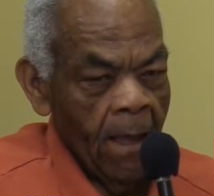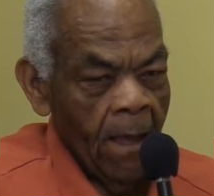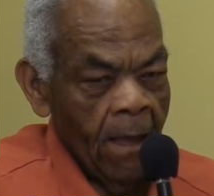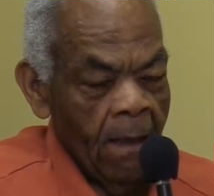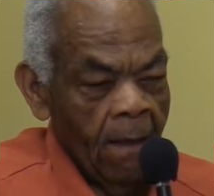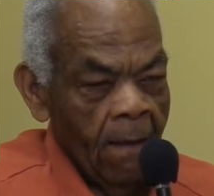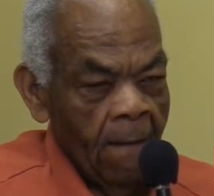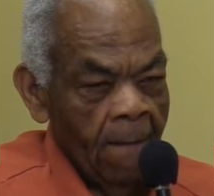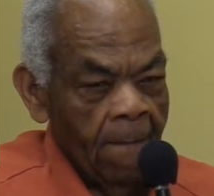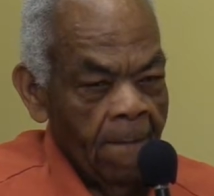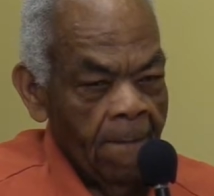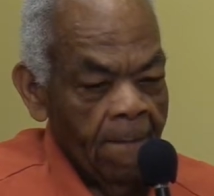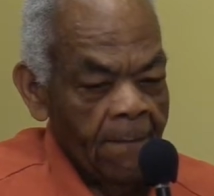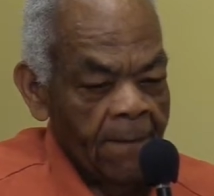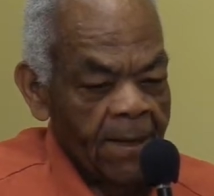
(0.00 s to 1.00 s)
A
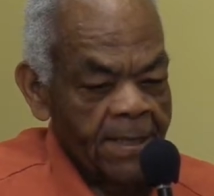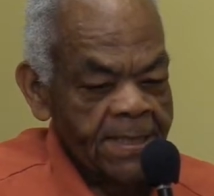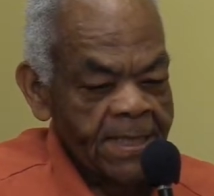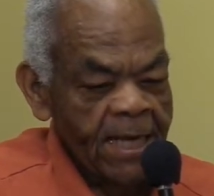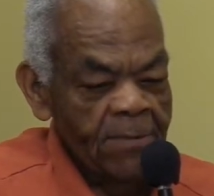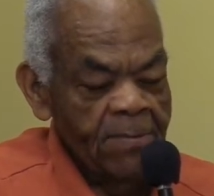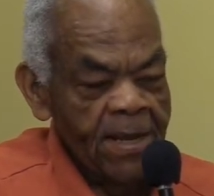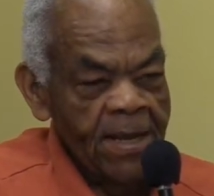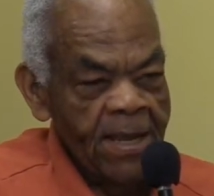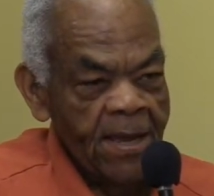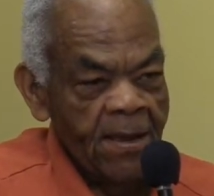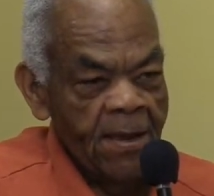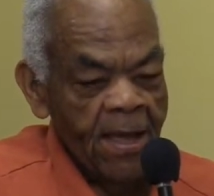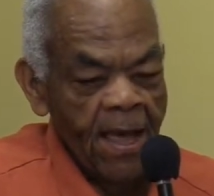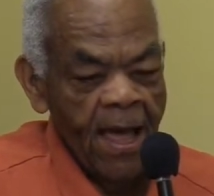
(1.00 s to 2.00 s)
tidbit
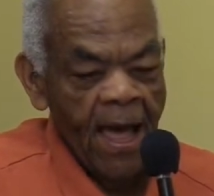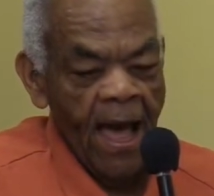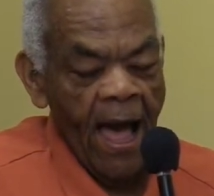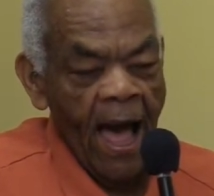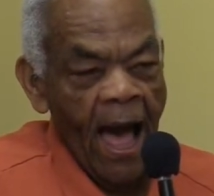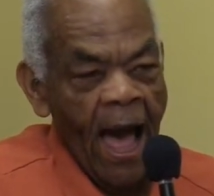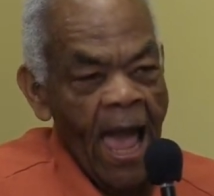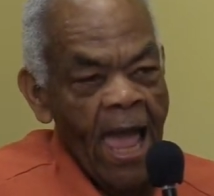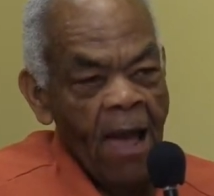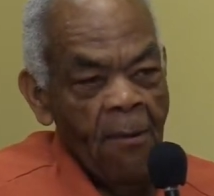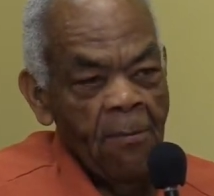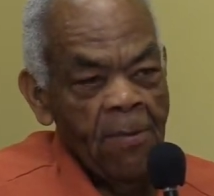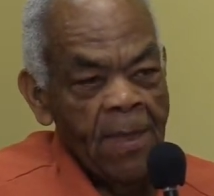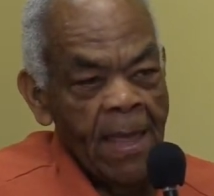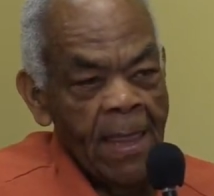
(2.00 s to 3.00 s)
here. I
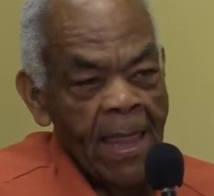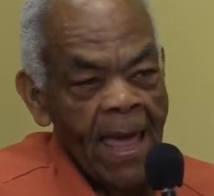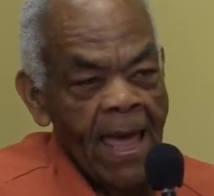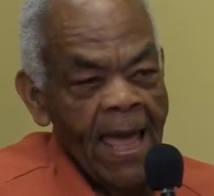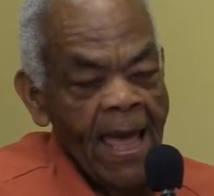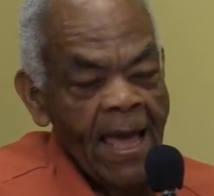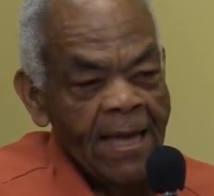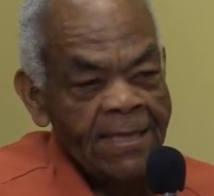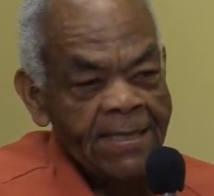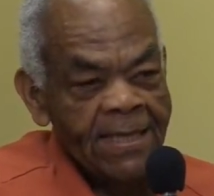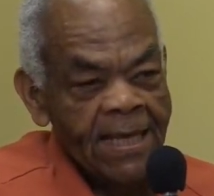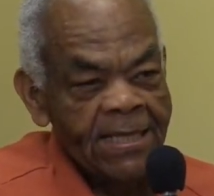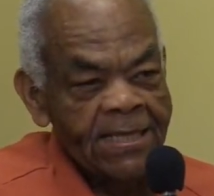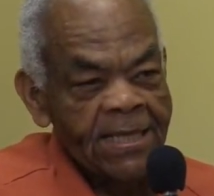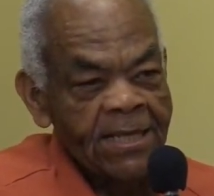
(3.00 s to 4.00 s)
am the
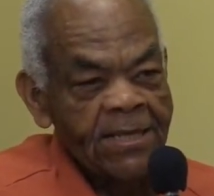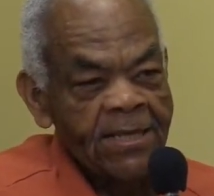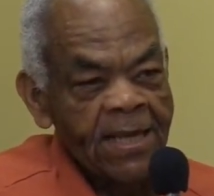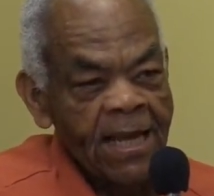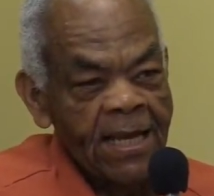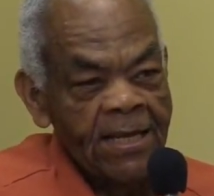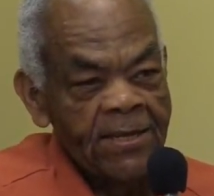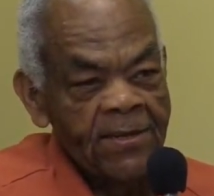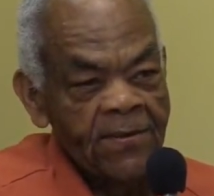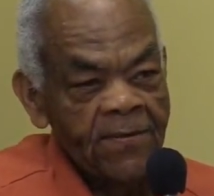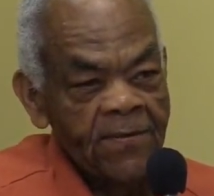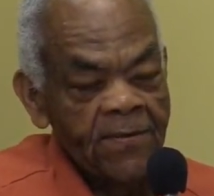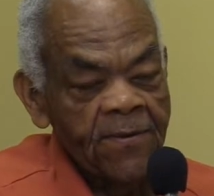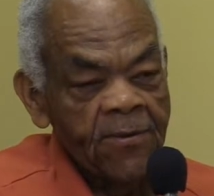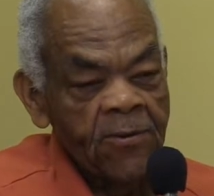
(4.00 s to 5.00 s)
last extension agent
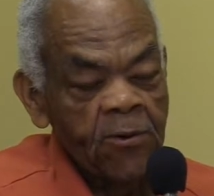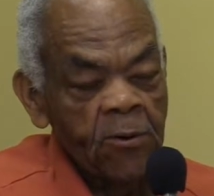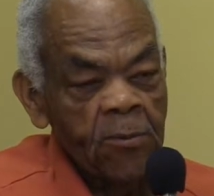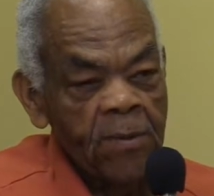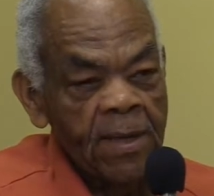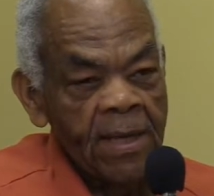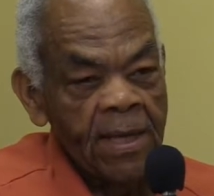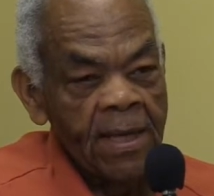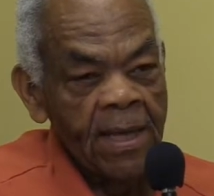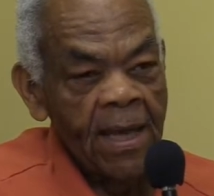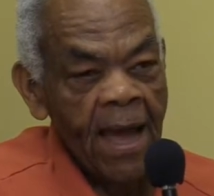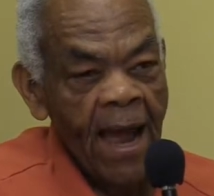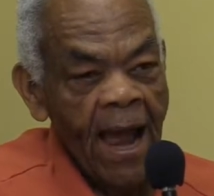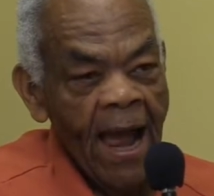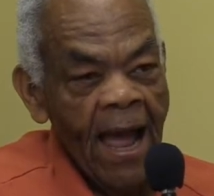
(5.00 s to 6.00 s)
to be
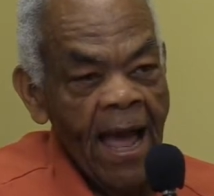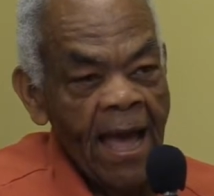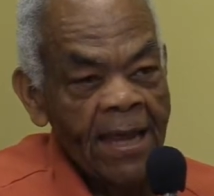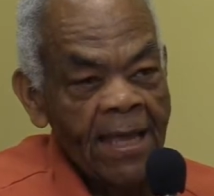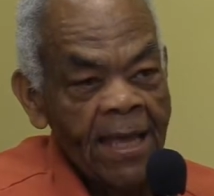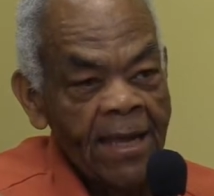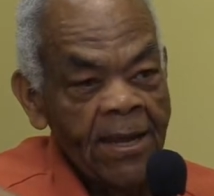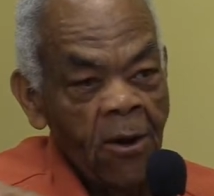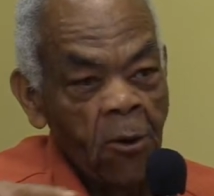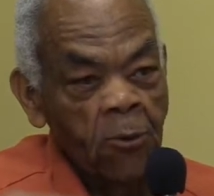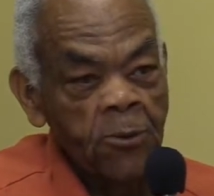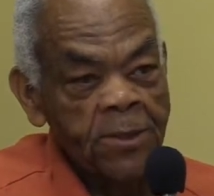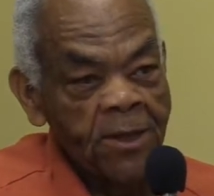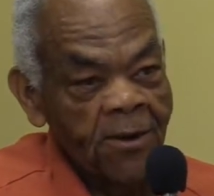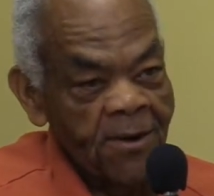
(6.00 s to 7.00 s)
hired in the
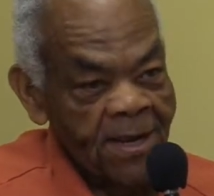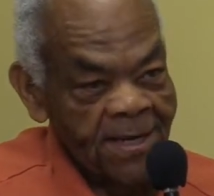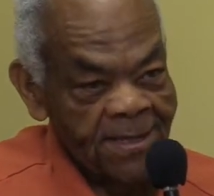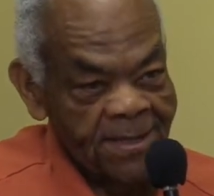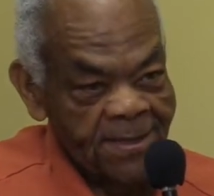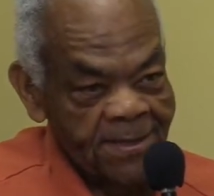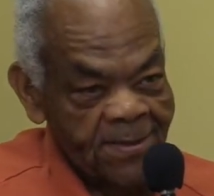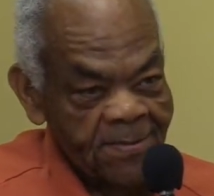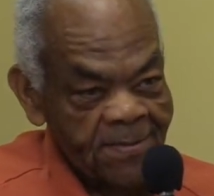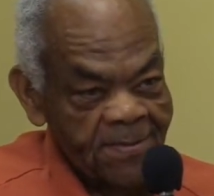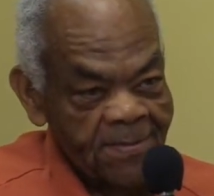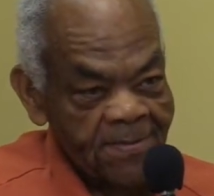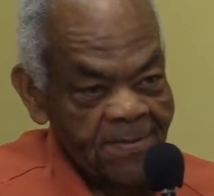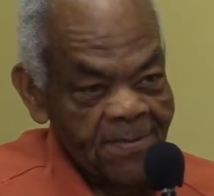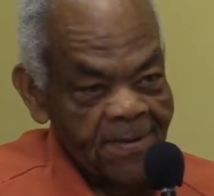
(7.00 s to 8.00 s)
old segregated system
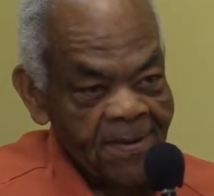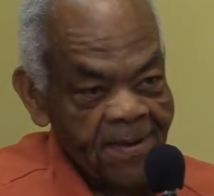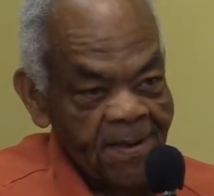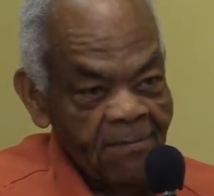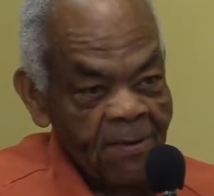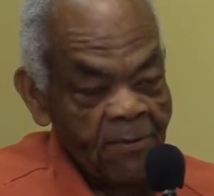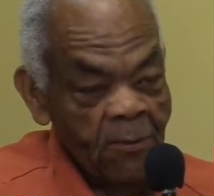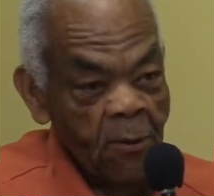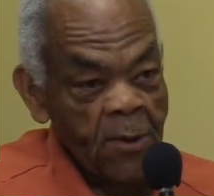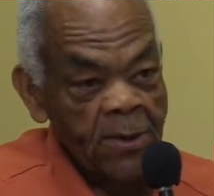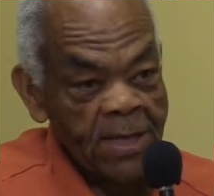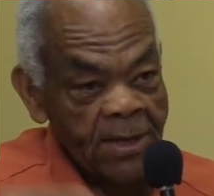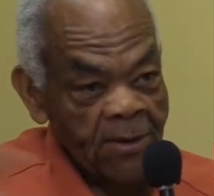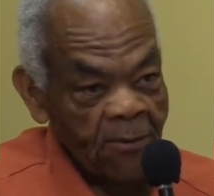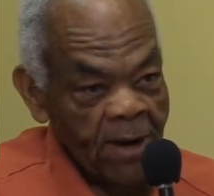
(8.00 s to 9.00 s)
before it
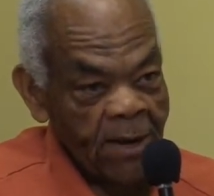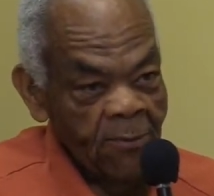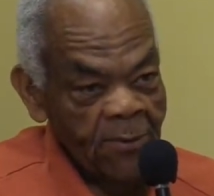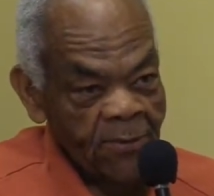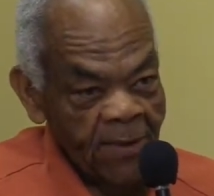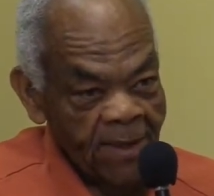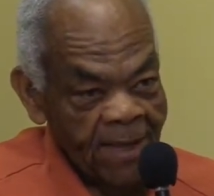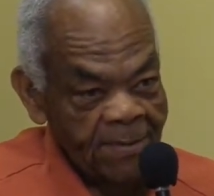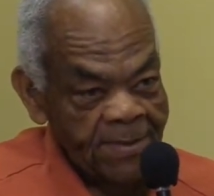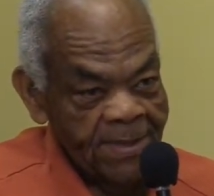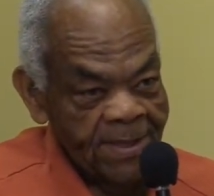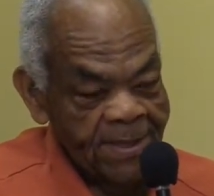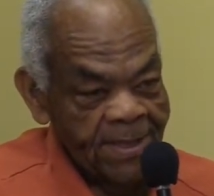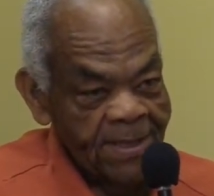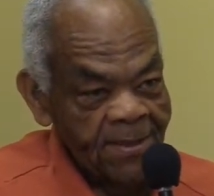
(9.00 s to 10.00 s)
was integrated with
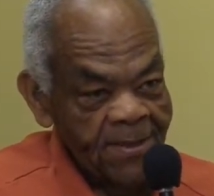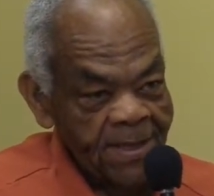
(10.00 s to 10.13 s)
Clemson. You know,